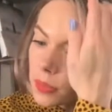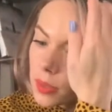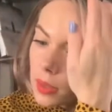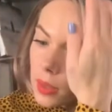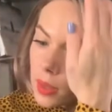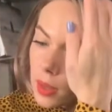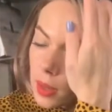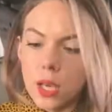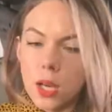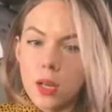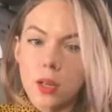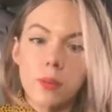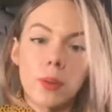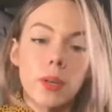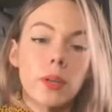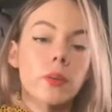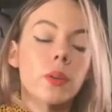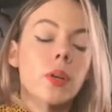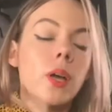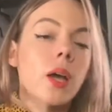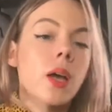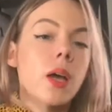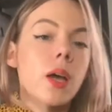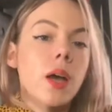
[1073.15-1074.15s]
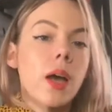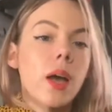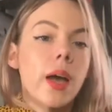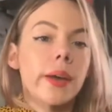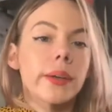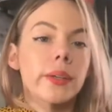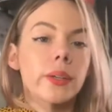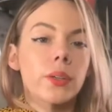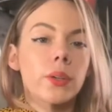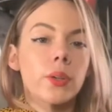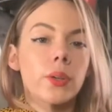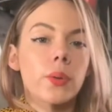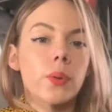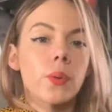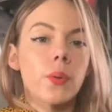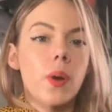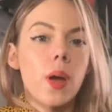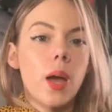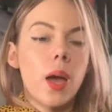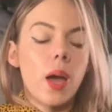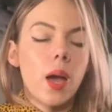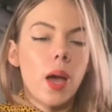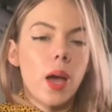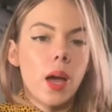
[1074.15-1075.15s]
Talk about, I know
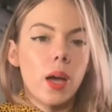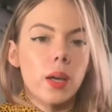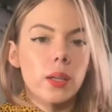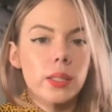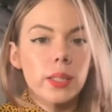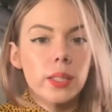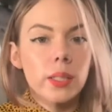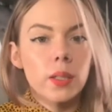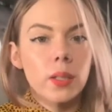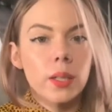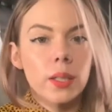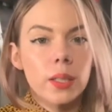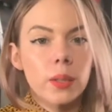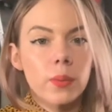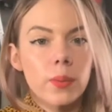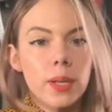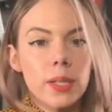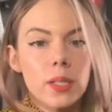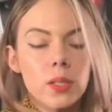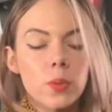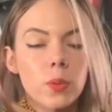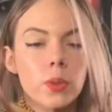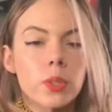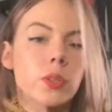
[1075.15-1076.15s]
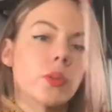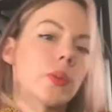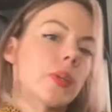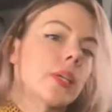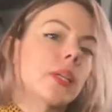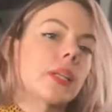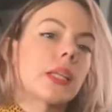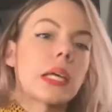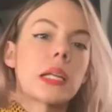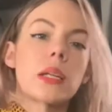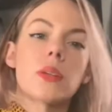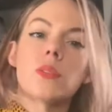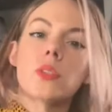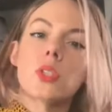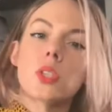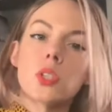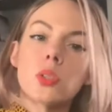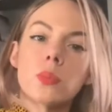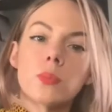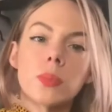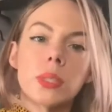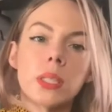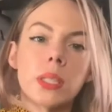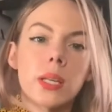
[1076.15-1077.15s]
here anyways, we're doing a lot of Zoom
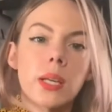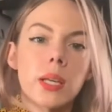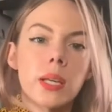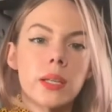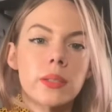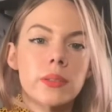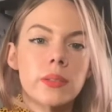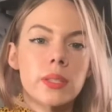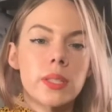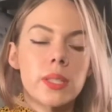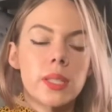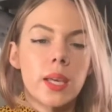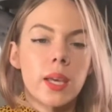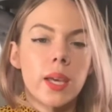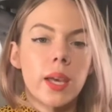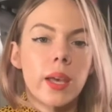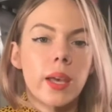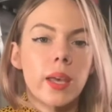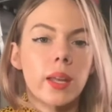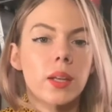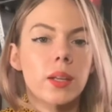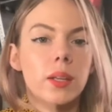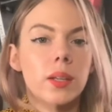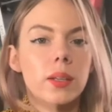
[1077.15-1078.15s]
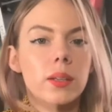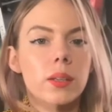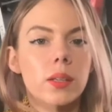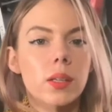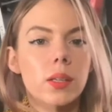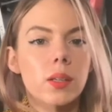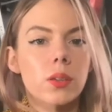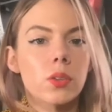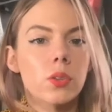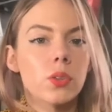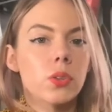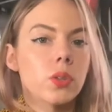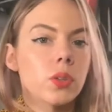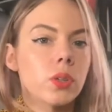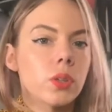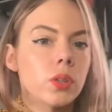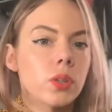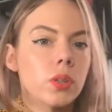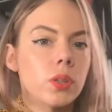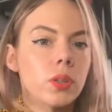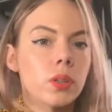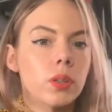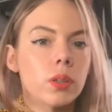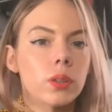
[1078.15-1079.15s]
meetings and
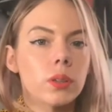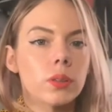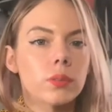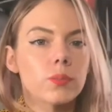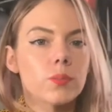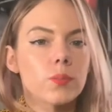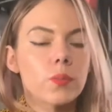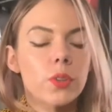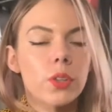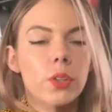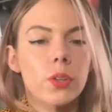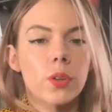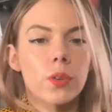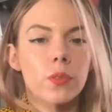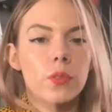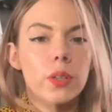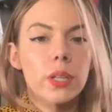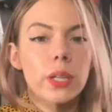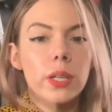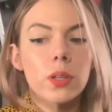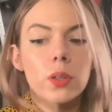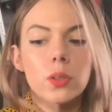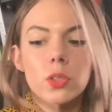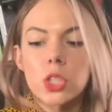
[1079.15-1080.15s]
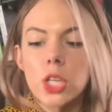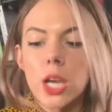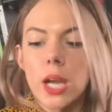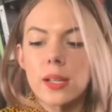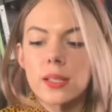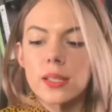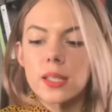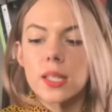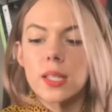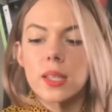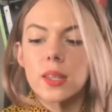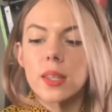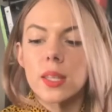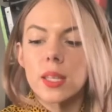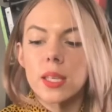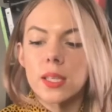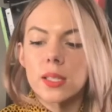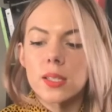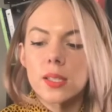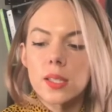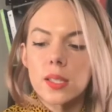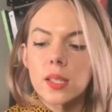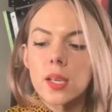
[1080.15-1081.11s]
Google, video chats and things.